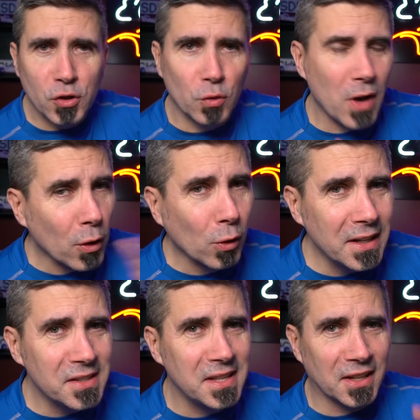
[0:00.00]
So not
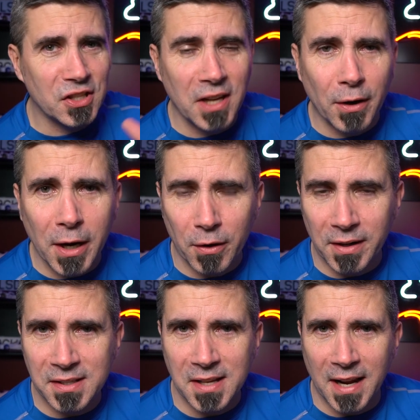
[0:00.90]
only is the exterior an
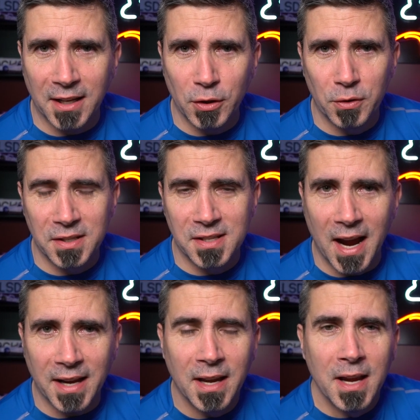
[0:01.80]
exciting new
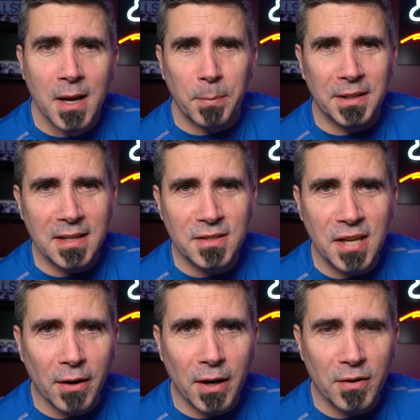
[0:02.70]
design, but the
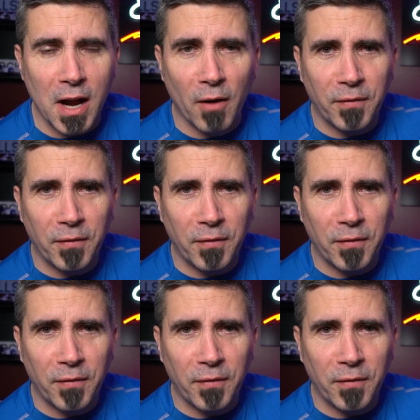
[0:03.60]
interior now